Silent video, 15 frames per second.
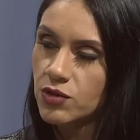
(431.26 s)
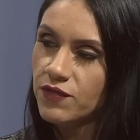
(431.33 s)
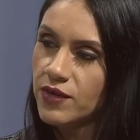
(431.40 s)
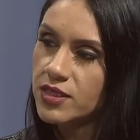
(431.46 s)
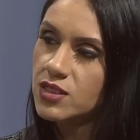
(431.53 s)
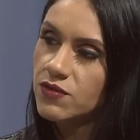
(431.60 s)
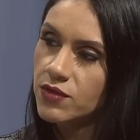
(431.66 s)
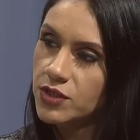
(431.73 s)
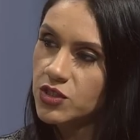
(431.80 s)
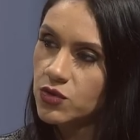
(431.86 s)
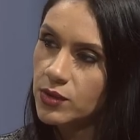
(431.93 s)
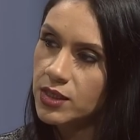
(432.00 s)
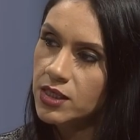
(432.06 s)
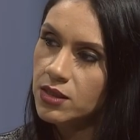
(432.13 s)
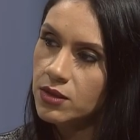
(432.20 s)
History Fest
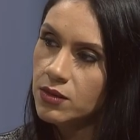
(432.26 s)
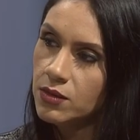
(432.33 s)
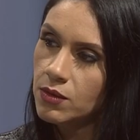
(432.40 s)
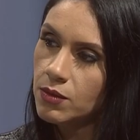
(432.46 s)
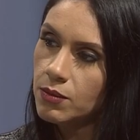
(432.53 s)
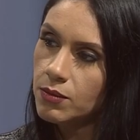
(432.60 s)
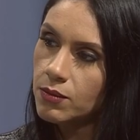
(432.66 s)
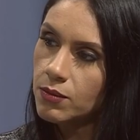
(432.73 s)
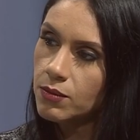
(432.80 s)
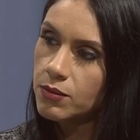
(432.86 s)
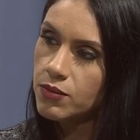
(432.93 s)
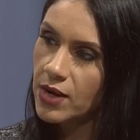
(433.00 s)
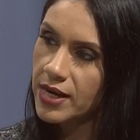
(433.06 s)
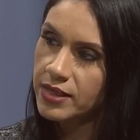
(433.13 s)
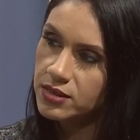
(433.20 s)
virtually?
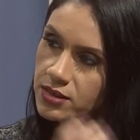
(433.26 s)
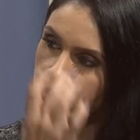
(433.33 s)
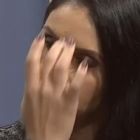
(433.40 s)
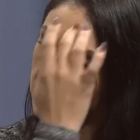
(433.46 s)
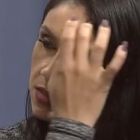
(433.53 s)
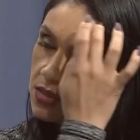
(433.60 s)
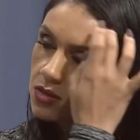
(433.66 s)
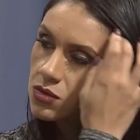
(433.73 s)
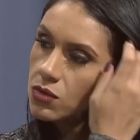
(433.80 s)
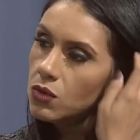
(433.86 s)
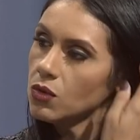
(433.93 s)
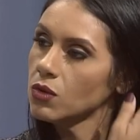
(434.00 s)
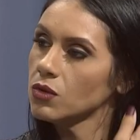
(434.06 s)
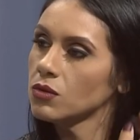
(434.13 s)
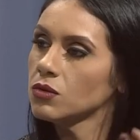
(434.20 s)
prior to this
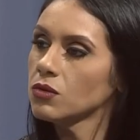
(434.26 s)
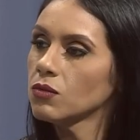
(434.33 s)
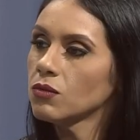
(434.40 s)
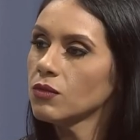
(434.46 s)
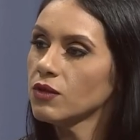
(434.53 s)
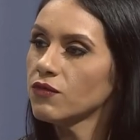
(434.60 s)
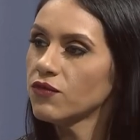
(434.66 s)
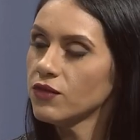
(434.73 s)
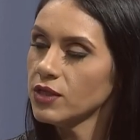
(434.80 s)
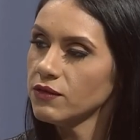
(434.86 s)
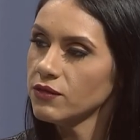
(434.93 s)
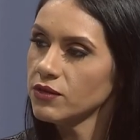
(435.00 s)
or well, mm-hmm.